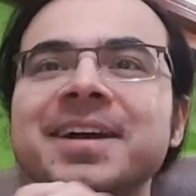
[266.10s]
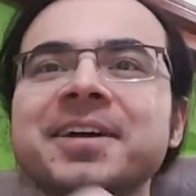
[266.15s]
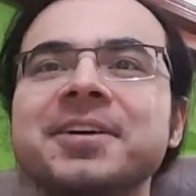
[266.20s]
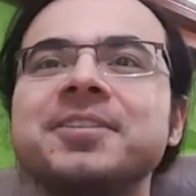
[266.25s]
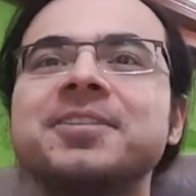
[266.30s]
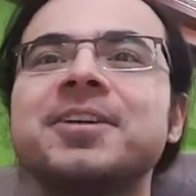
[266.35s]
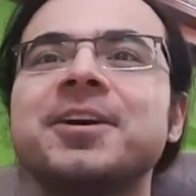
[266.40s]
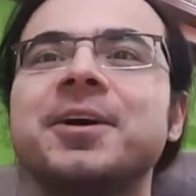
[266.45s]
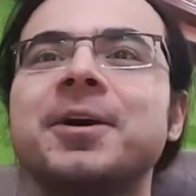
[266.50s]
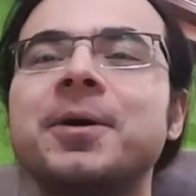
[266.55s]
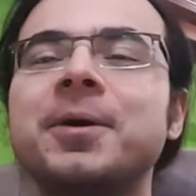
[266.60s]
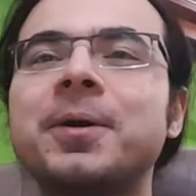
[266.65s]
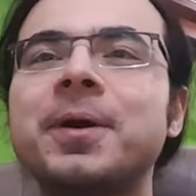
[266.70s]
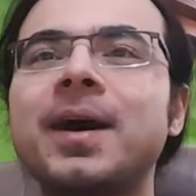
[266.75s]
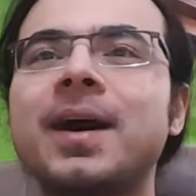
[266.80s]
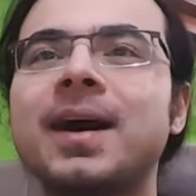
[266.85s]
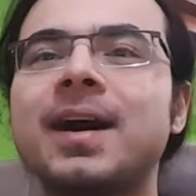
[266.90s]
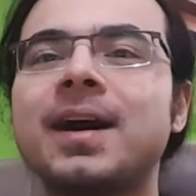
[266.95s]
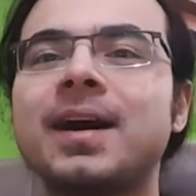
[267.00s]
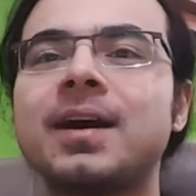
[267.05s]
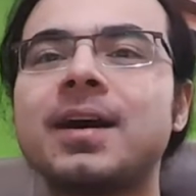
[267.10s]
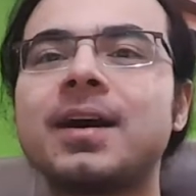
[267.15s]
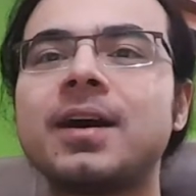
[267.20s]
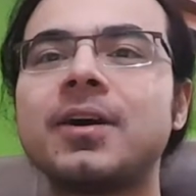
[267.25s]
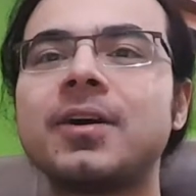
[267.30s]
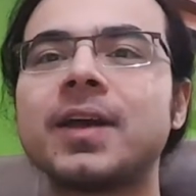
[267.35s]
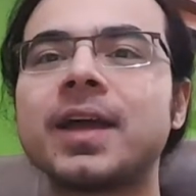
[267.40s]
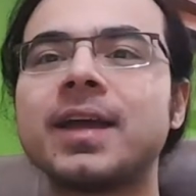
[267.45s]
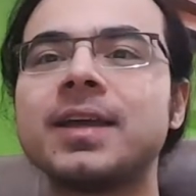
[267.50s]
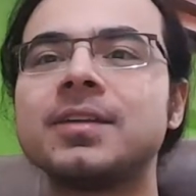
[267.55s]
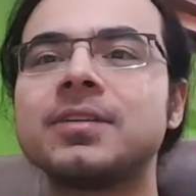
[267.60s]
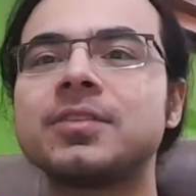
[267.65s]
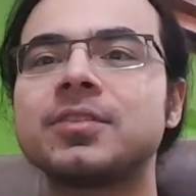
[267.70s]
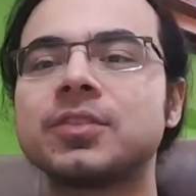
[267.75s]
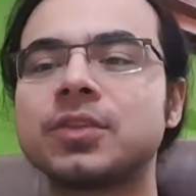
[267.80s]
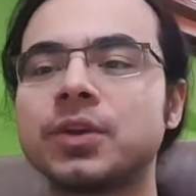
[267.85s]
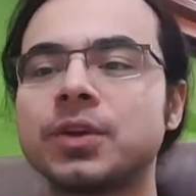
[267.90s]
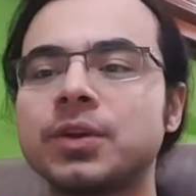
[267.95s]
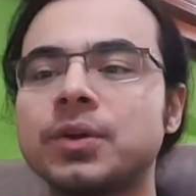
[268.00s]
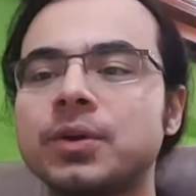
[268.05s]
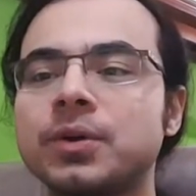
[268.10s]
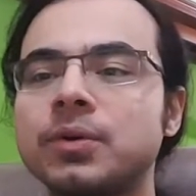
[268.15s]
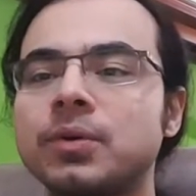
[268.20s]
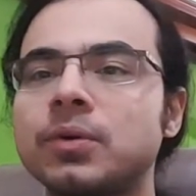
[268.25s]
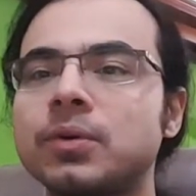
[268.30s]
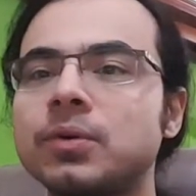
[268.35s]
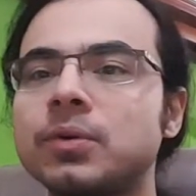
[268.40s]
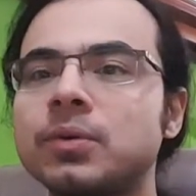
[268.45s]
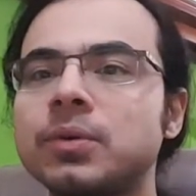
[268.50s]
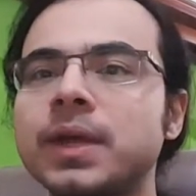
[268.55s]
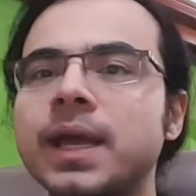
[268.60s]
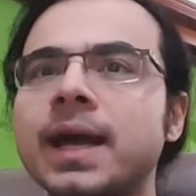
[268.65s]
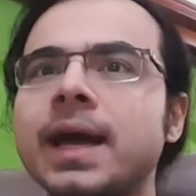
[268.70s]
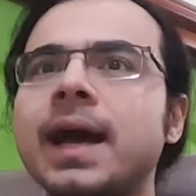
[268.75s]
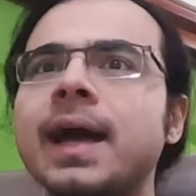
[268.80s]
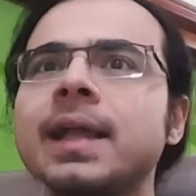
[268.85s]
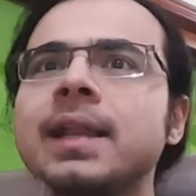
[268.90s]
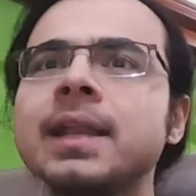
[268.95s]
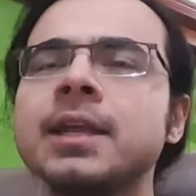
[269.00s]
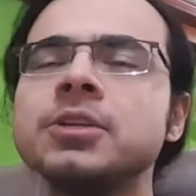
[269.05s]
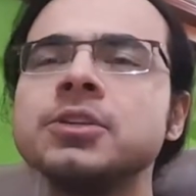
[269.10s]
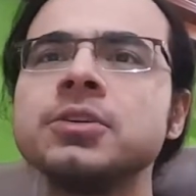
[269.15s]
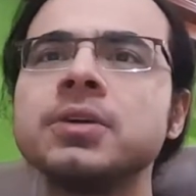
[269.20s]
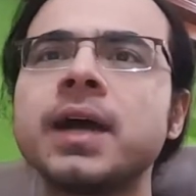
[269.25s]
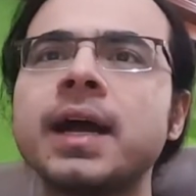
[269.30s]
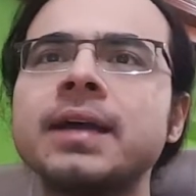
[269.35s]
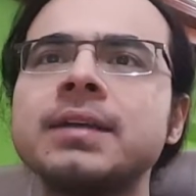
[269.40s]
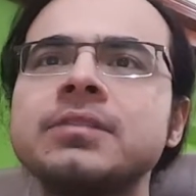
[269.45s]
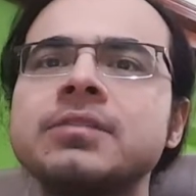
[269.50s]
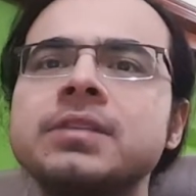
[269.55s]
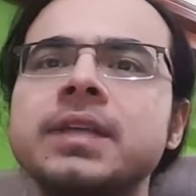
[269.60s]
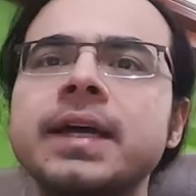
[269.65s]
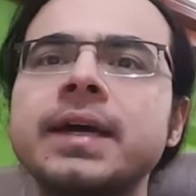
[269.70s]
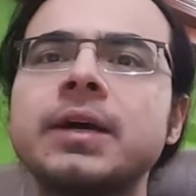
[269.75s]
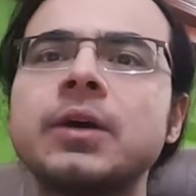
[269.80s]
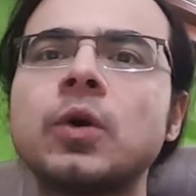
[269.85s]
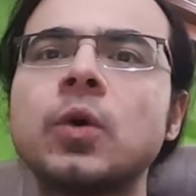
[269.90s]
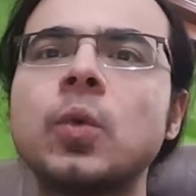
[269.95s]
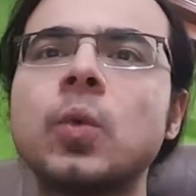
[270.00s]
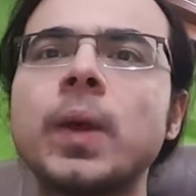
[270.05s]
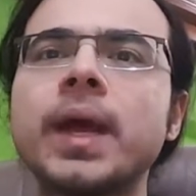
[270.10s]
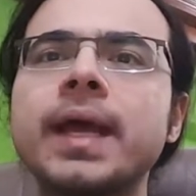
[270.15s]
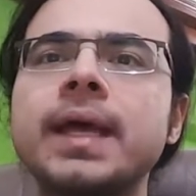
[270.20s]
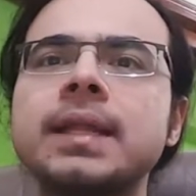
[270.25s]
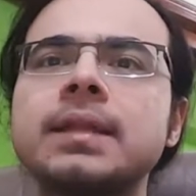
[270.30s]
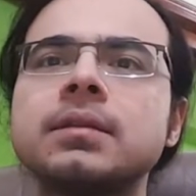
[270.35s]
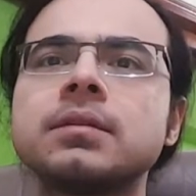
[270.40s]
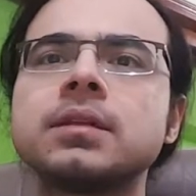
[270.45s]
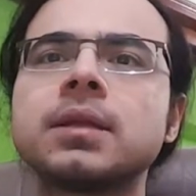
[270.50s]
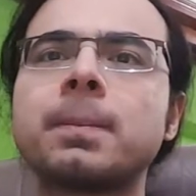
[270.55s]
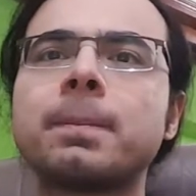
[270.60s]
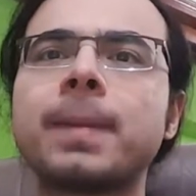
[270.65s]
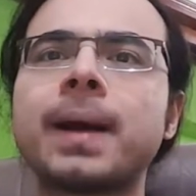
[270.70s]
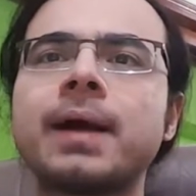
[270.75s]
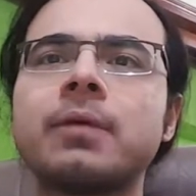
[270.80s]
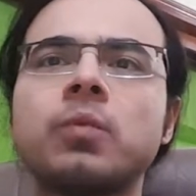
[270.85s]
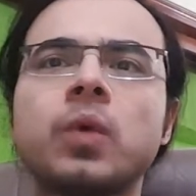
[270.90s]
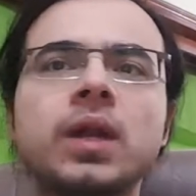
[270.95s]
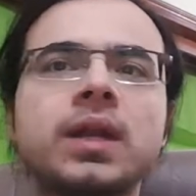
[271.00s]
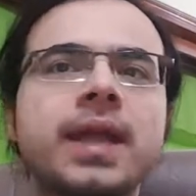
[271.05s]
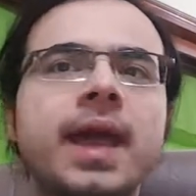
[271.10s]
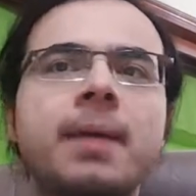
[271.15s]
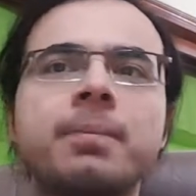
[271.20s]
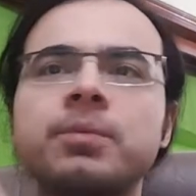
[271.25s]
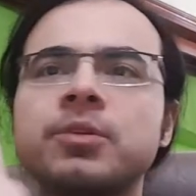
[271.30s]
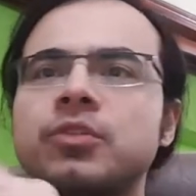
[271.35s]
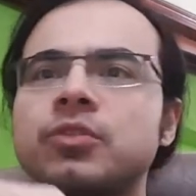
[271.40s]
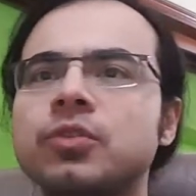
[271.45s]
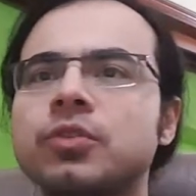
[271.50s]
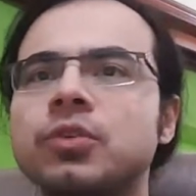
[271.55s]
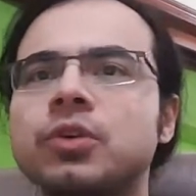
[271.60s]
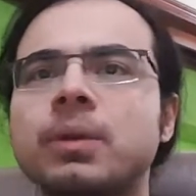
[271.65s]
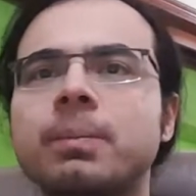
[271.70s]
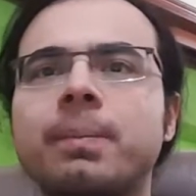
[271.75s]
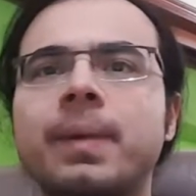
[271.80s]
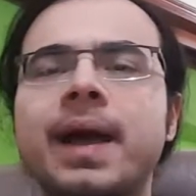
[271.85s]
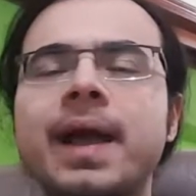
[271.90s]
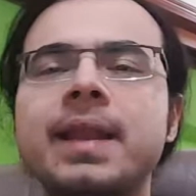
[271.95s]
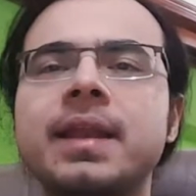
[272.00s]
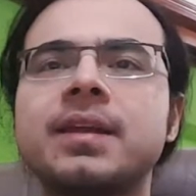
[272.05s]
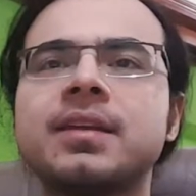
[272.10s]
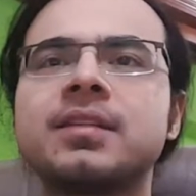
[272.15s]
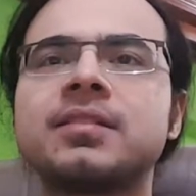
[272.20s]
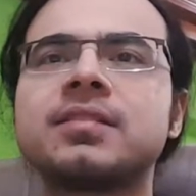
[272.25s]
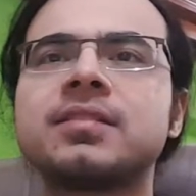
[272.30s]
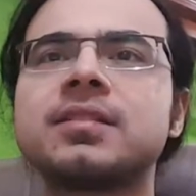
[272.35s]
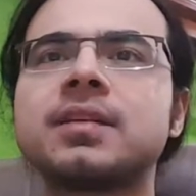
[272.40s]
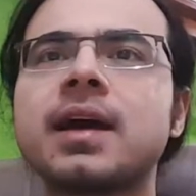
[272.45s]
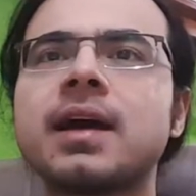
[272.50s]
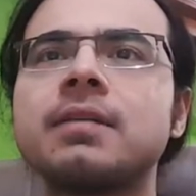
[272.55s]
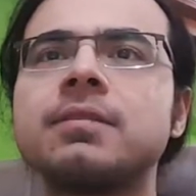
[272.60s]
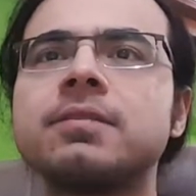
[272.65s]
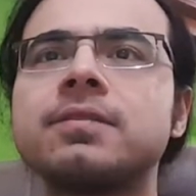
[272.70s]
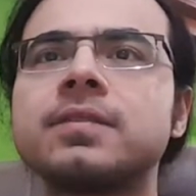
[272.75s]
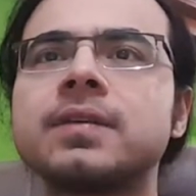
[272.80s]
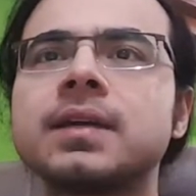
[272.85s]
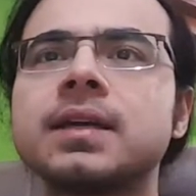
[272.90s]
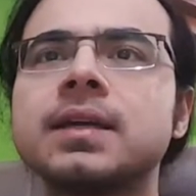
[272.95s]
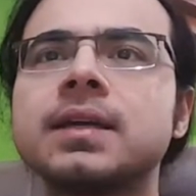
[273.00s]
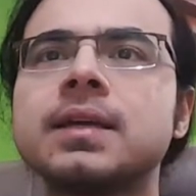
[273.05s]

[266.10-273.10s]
So okay, so yeah, I'll let you guys know when what happens to the pilot and stuff.